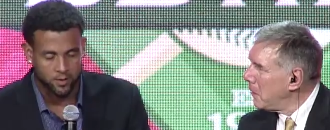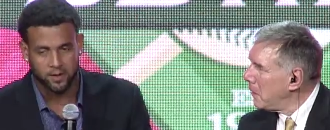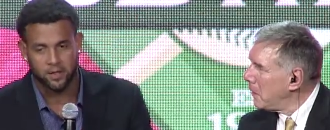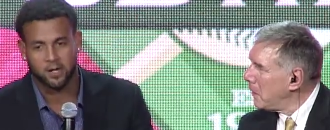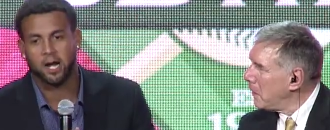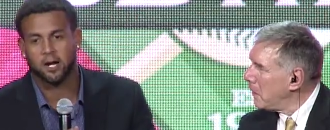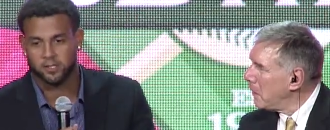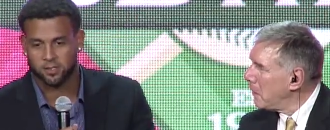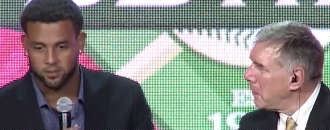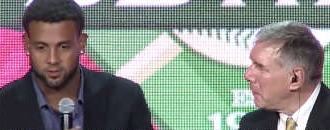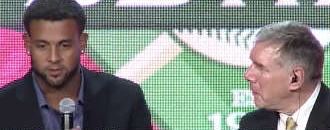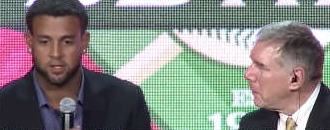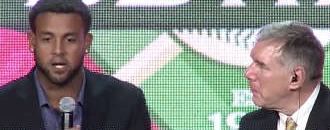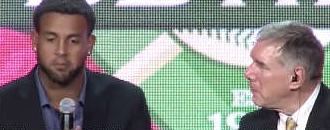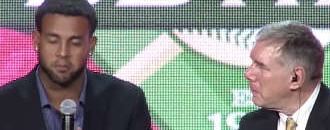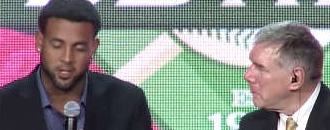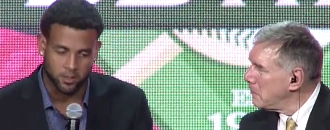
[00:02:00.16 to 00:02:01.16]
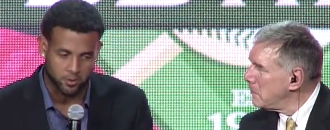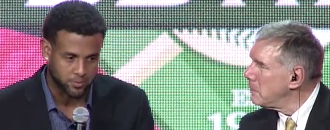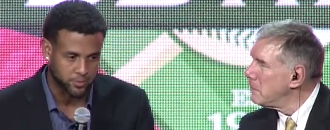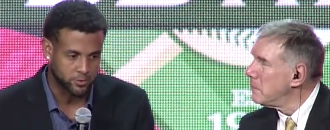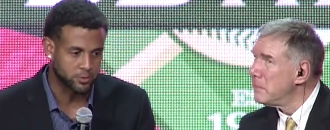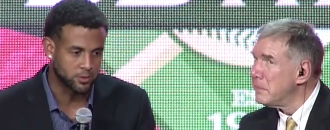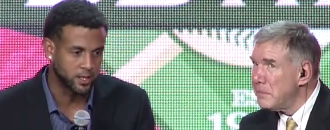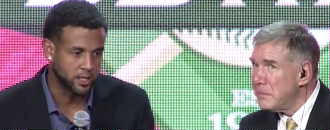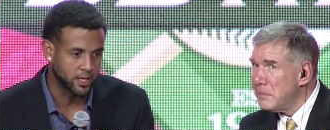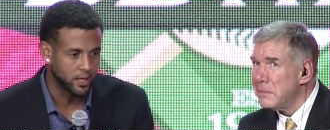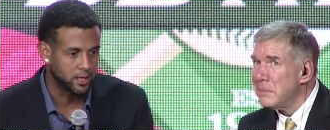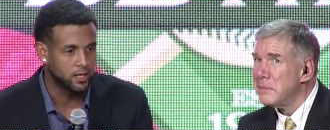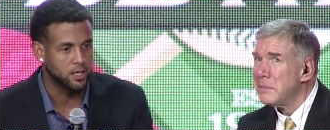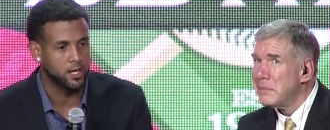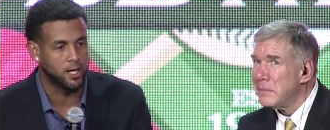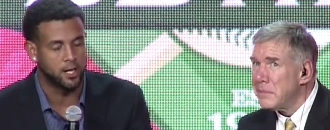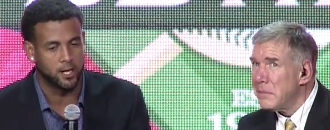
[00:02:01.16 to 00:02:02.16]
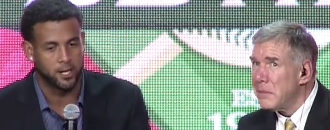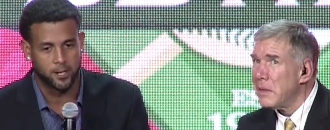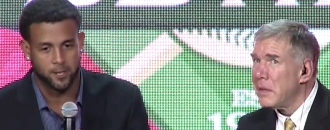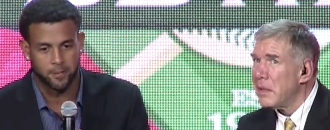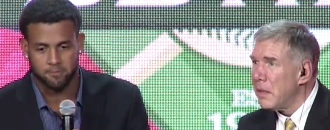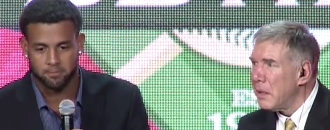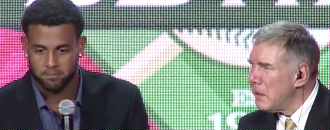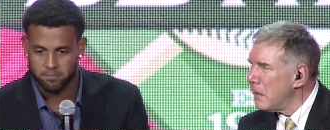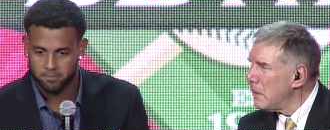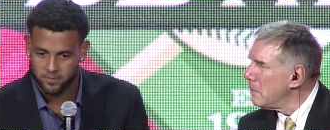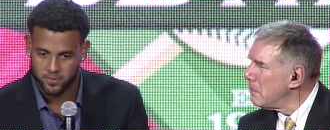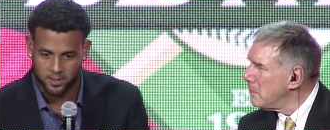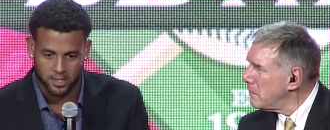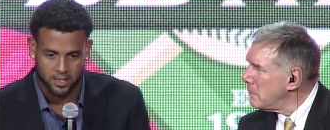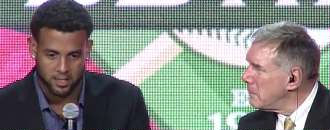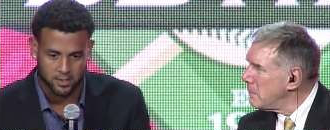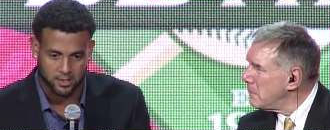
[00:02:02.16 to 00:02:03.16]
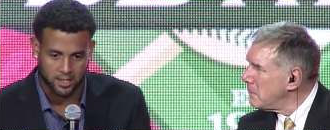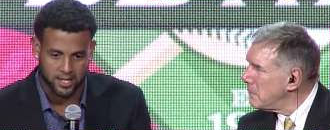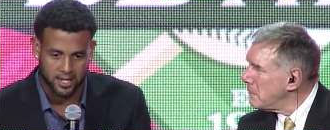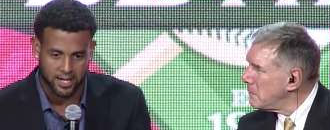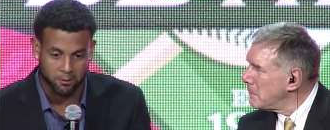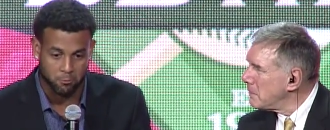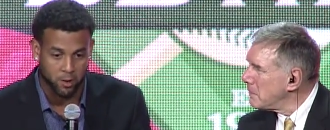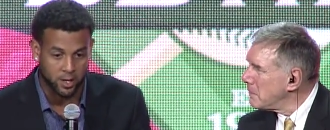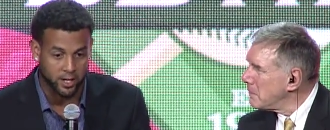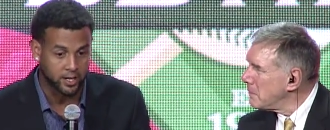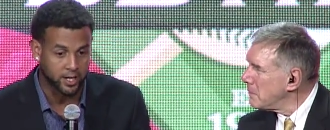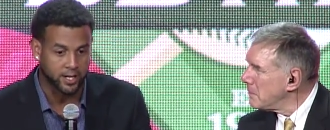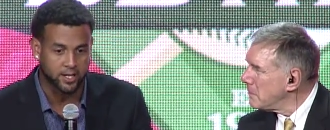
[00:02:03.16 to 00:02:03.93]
Speaker 1: the Cardinals gave me the opportunity um, that, that I wanted